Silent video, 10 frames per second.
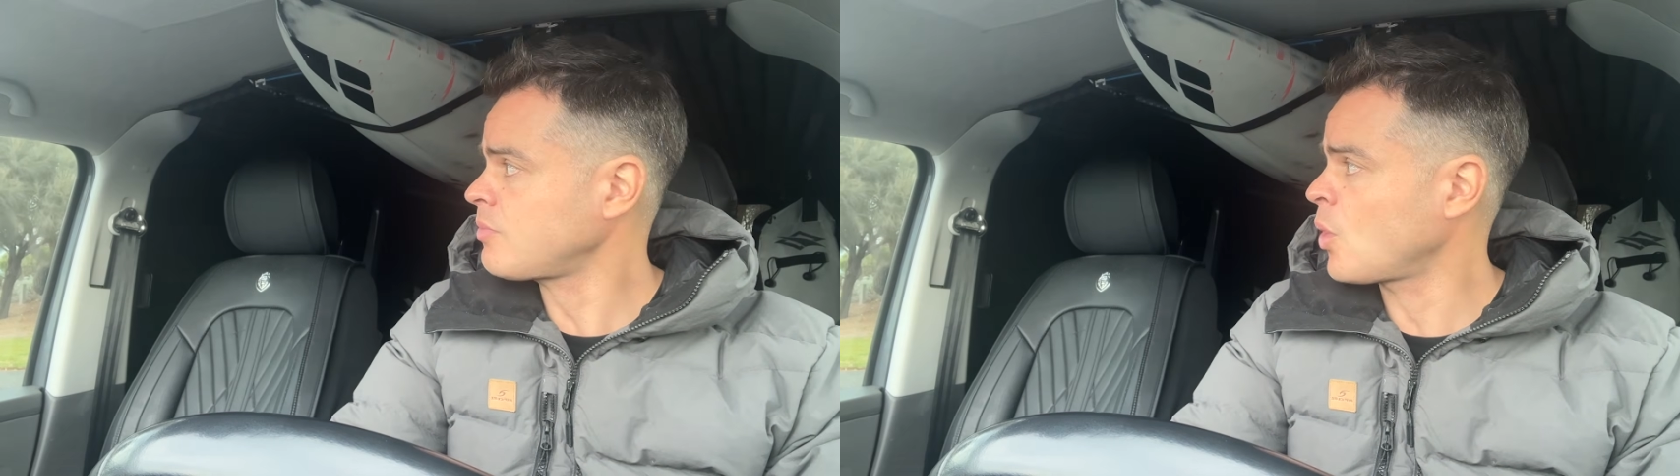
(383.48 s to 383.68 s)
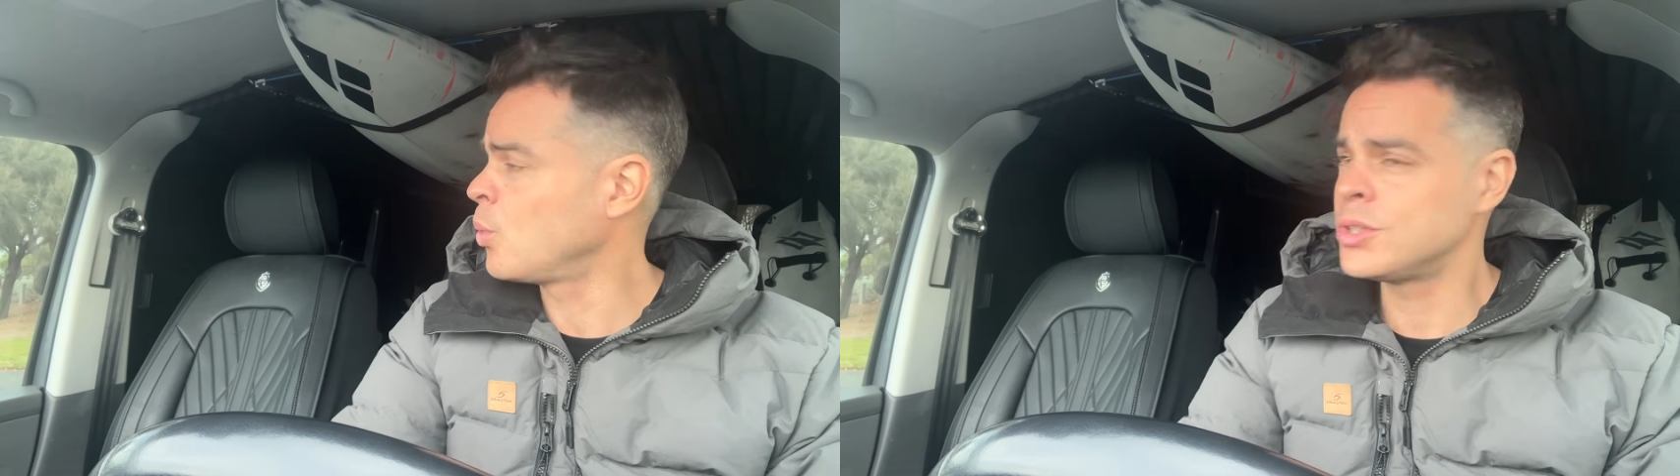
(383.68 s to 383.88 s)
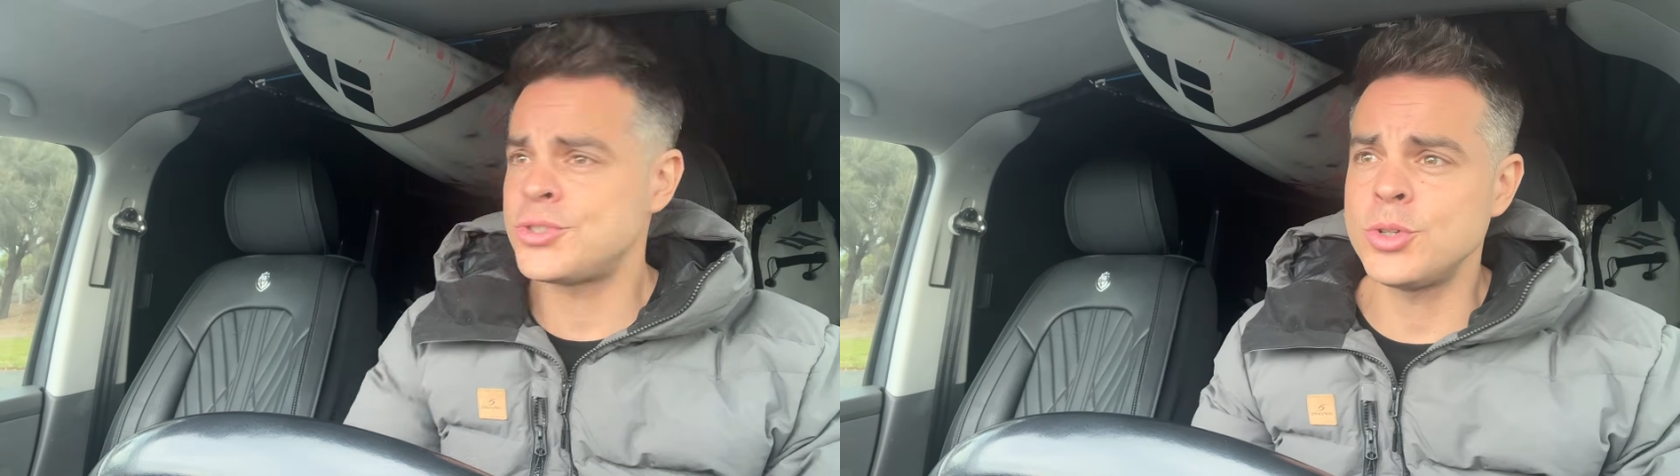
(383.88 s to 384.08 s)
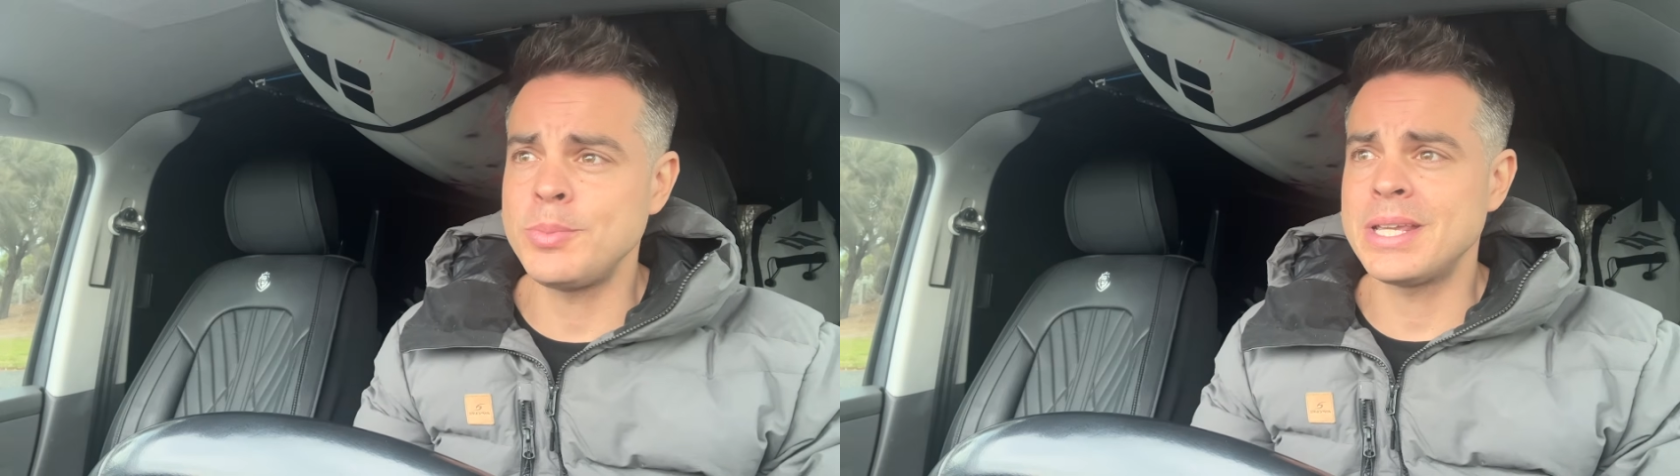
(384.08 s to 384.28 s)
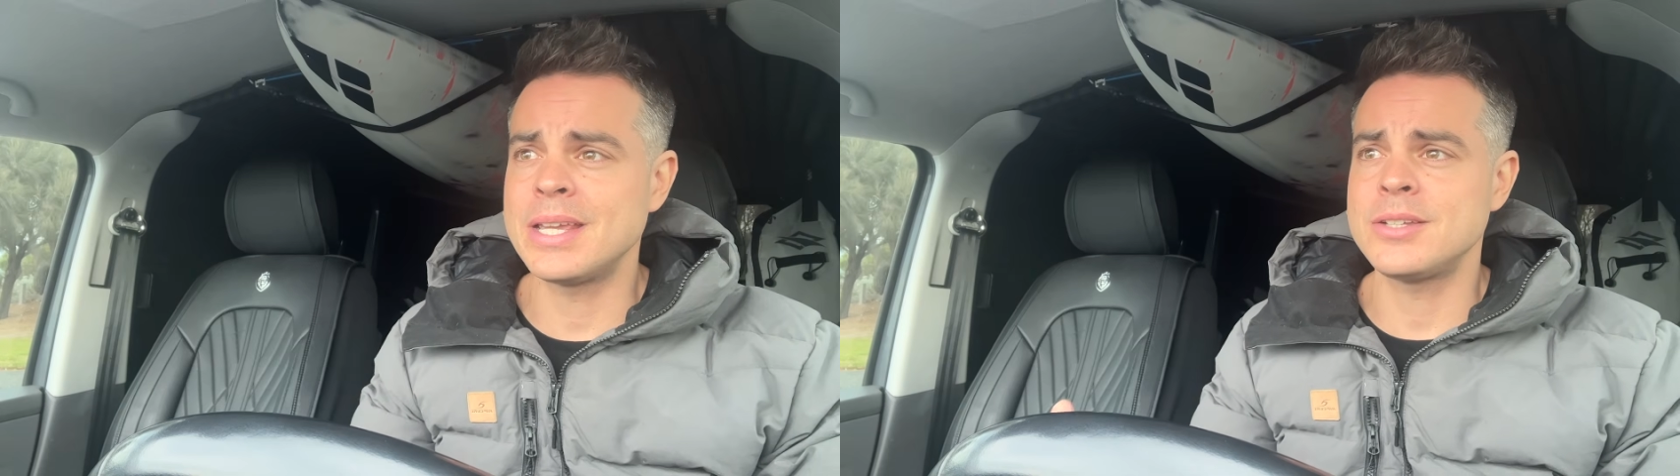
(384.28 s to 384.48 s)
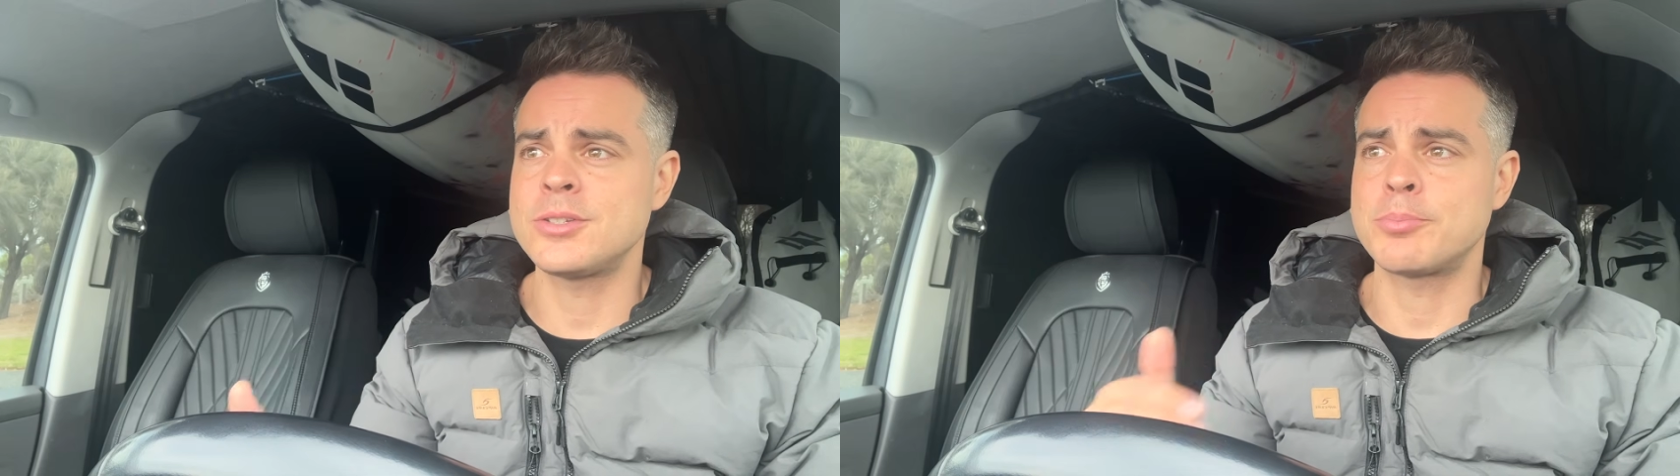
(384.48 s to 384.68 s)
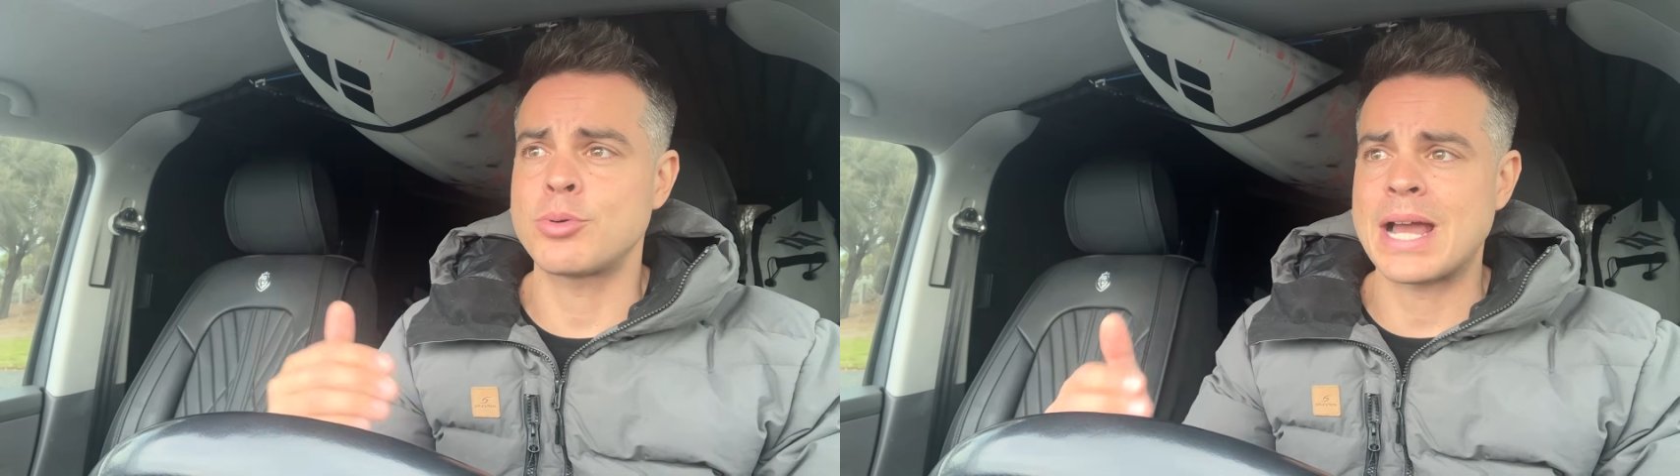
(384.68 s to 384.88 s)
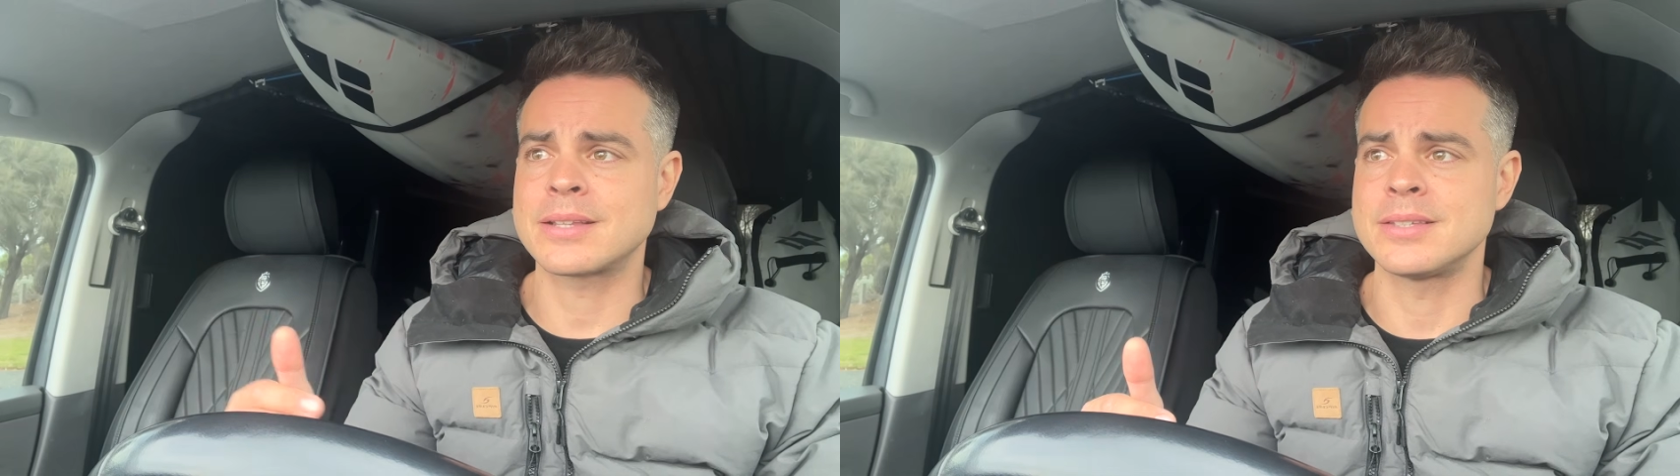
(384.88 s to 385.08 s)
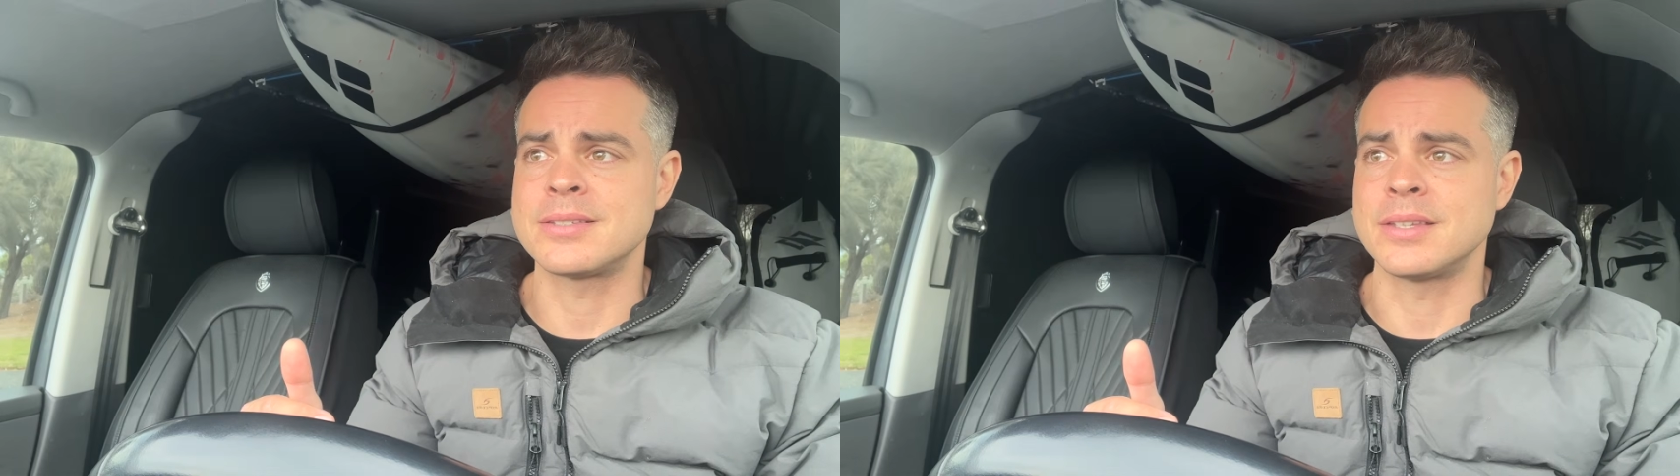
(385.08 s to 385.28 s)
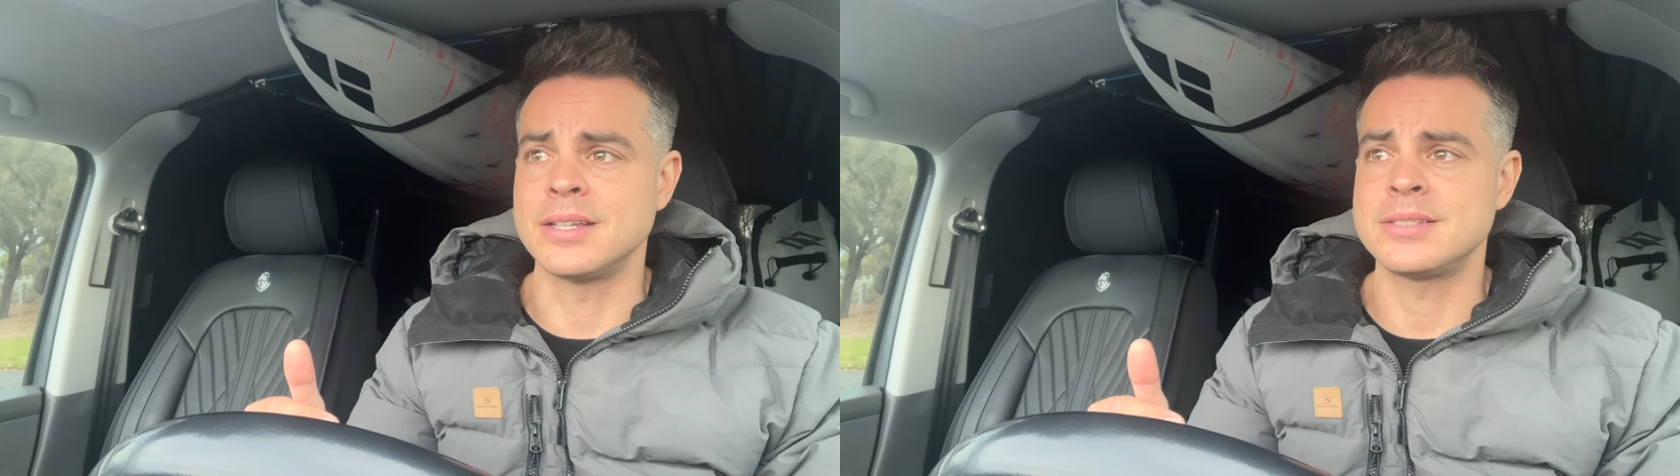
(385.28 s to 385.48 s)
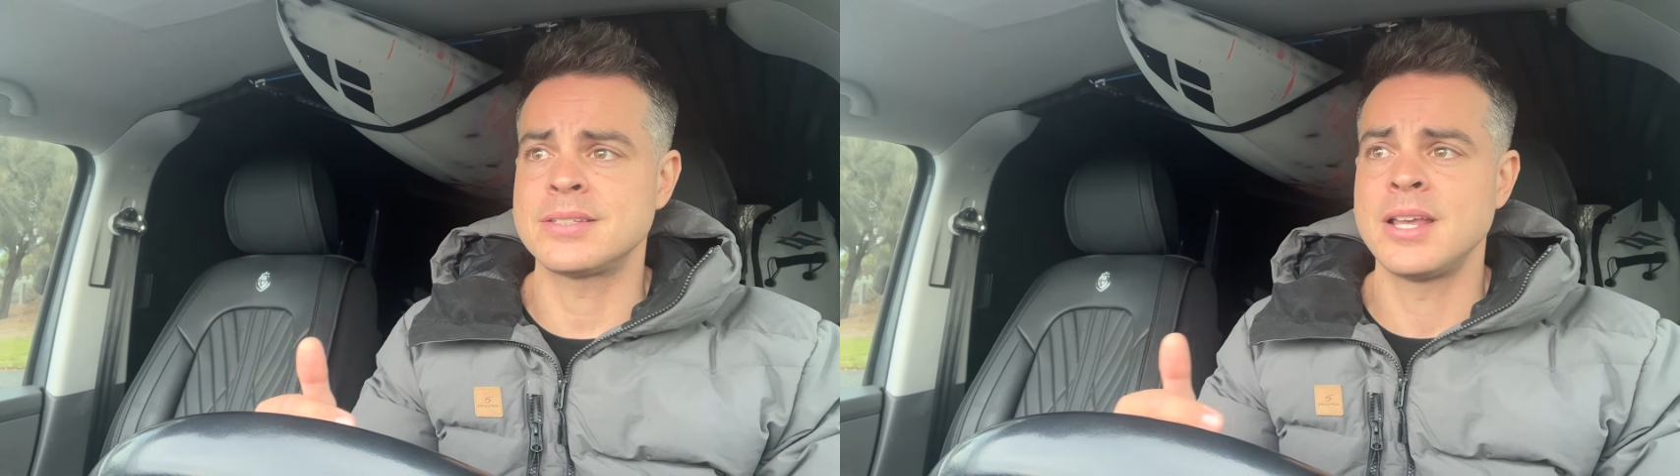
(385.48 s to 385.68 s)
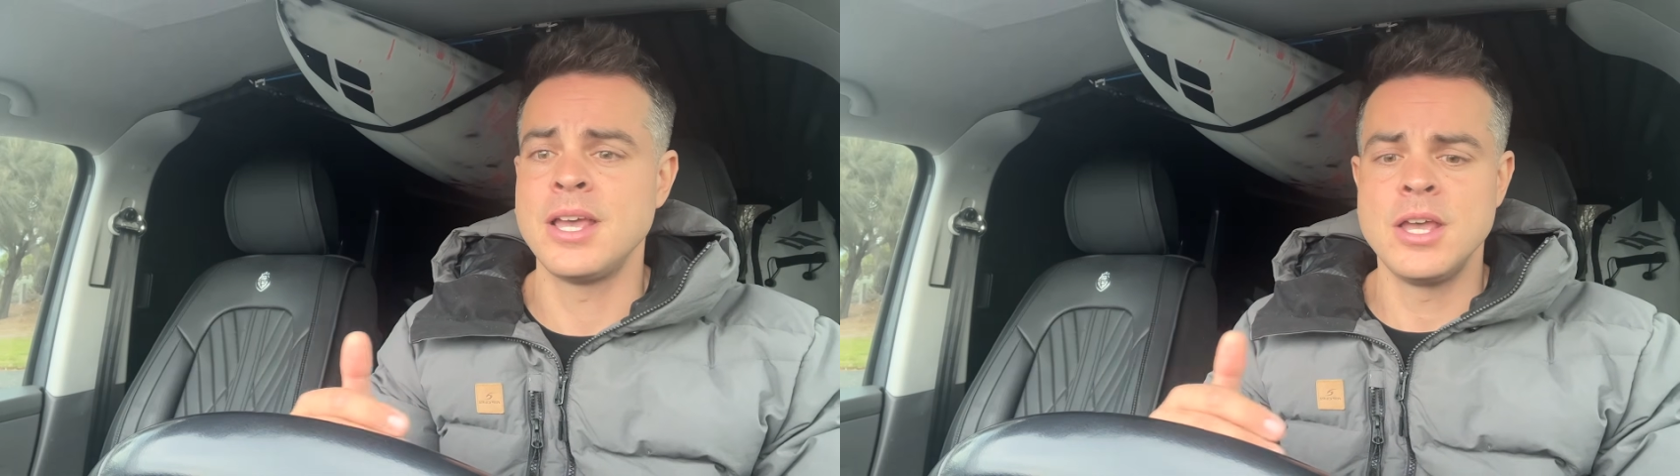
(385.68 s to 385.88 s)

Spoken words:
once you begin to practice this,